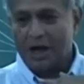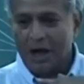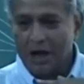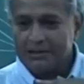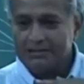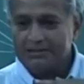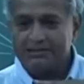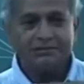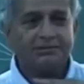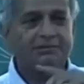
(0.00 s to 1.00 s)
or
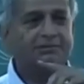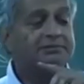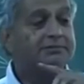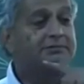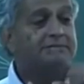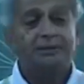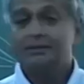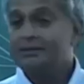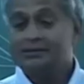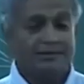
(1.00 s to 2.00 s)
it is
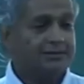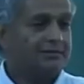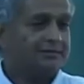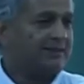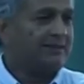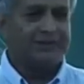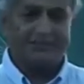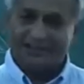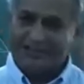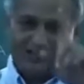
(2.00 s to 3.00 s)
side
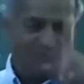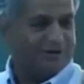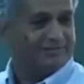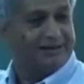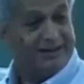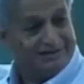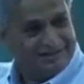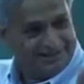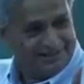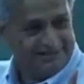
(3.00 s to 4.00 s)
by side or one
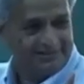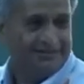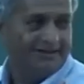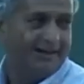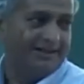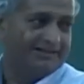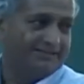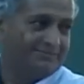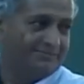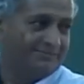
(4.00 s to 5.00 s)
behind the other.
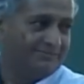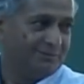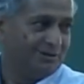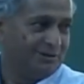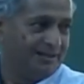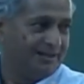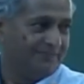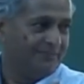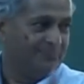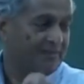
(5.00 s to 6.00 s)
Okay.
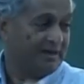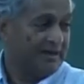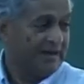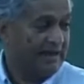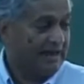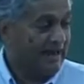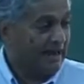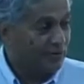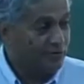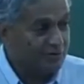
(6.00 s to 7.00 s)

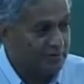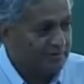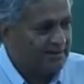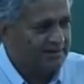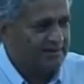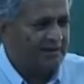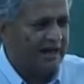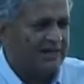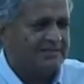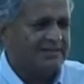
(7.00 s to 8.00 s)
Now you imagine
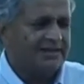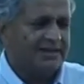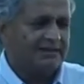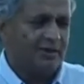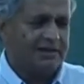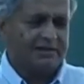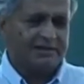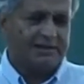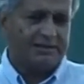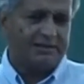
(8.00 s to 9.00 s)
I say hey what are
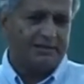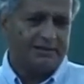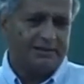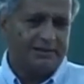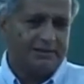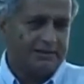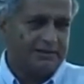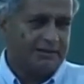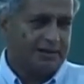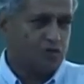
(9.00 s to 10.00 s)
the
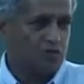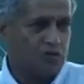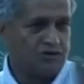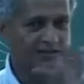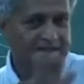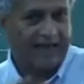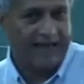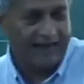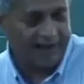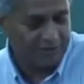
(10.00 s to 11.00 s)
controls
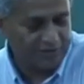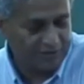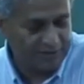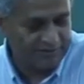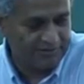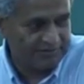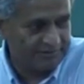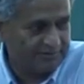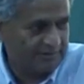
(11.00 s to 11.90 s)
I have to give